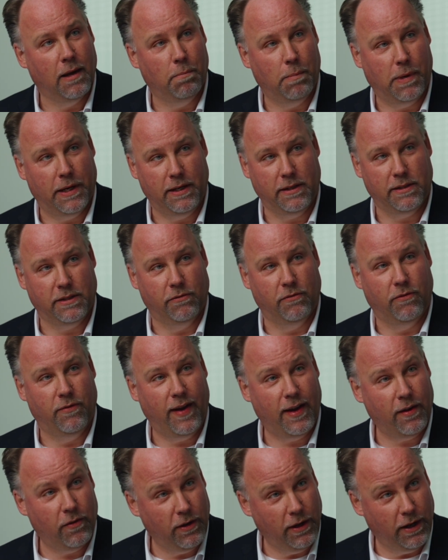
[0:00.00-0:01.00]
but it's a
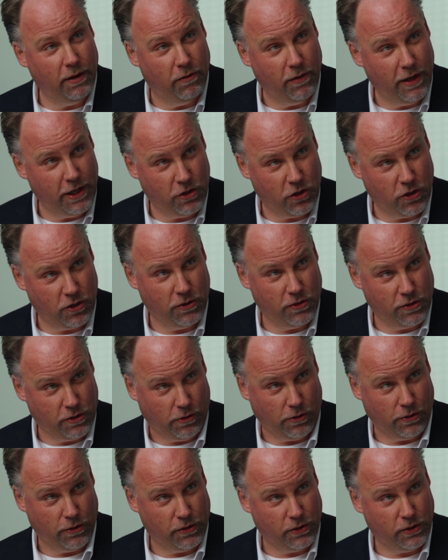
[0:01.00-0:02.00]
very rich
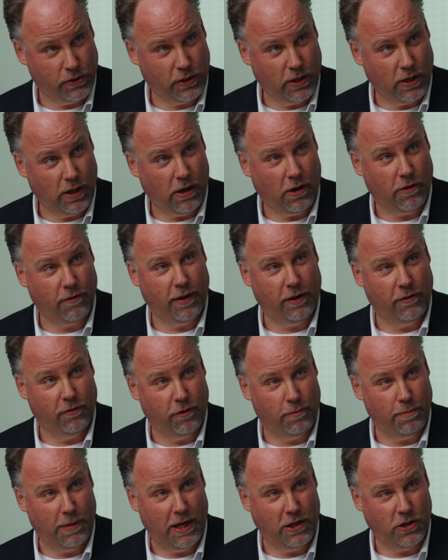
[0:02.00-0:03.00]
source of
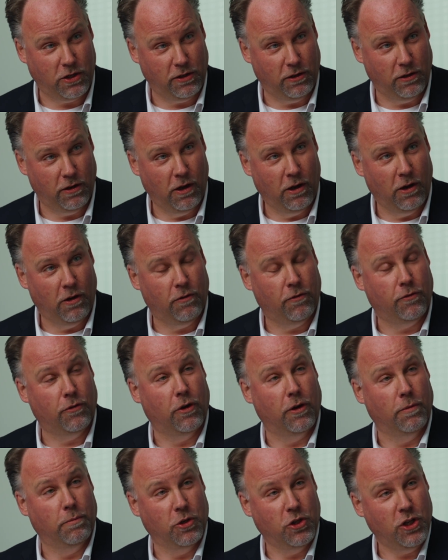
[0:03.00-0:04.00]
information
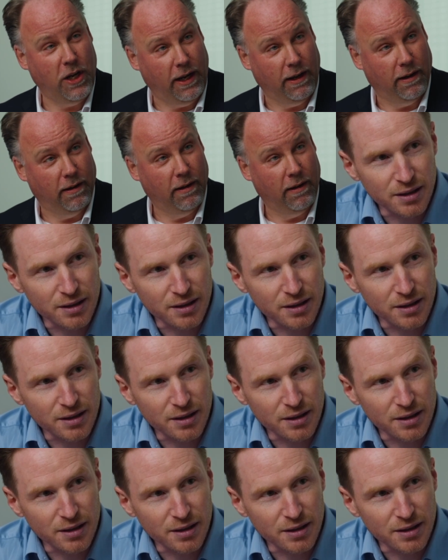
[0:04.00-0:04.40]
for a machine.